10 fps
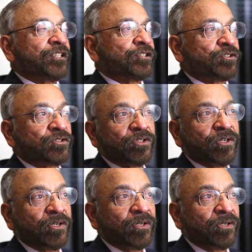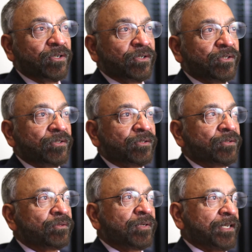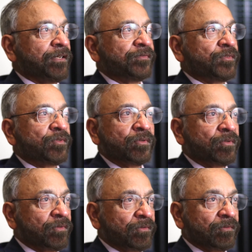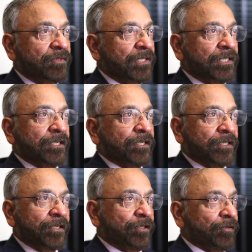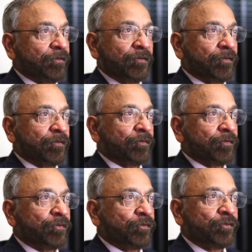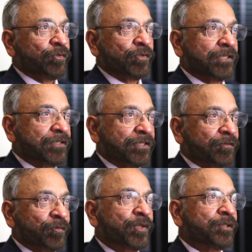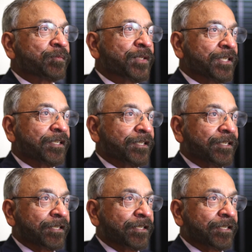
So you have to, you know, do this thing with me.